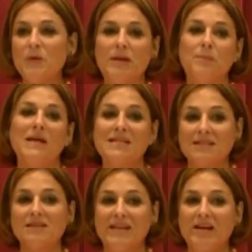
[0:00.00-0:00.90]
like
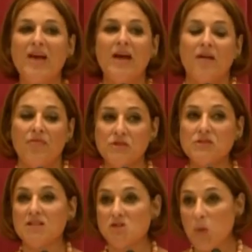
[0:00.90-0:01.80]
basically there's
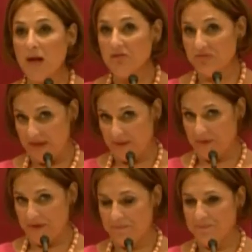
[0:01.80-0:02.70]
like twelve
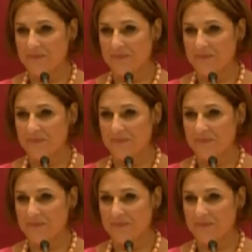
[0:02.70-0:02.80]
people,